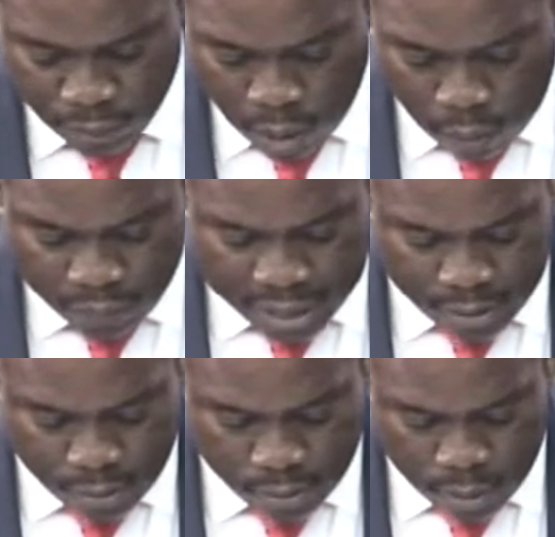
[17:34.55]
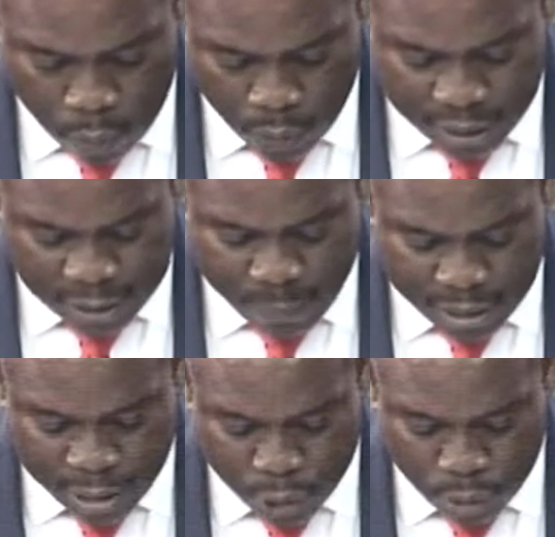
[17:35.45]
of this was
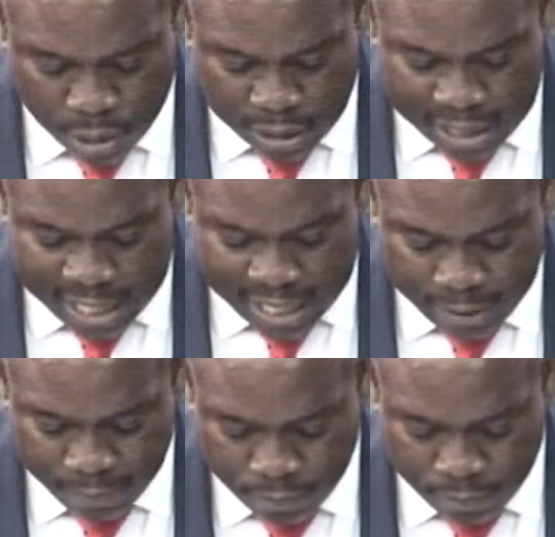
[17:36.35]
expended due to the delay